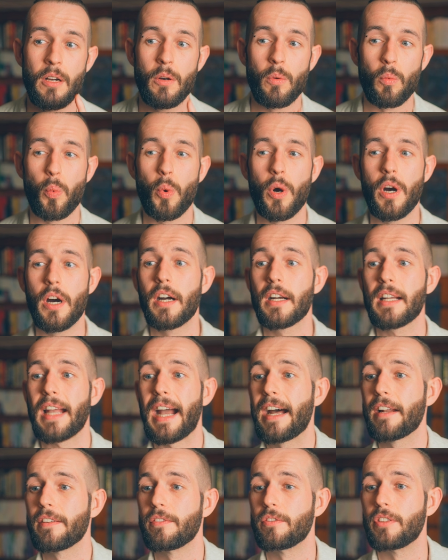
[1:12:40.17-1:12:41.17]
work
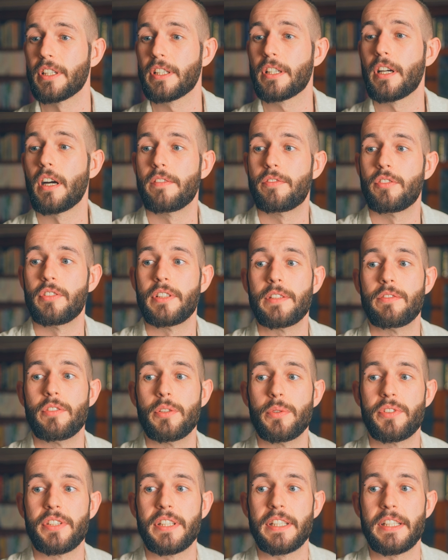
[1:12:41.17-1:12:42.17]
and recovery
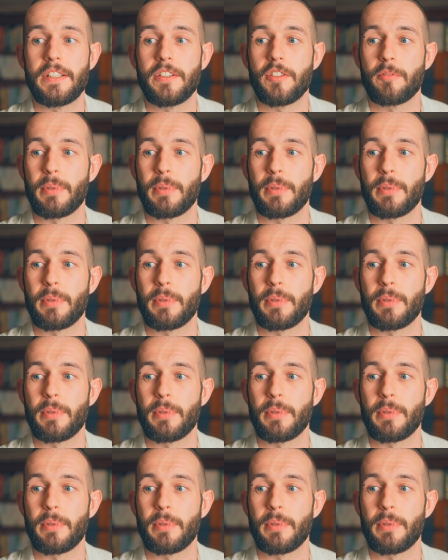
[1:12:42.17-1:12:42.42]
routines,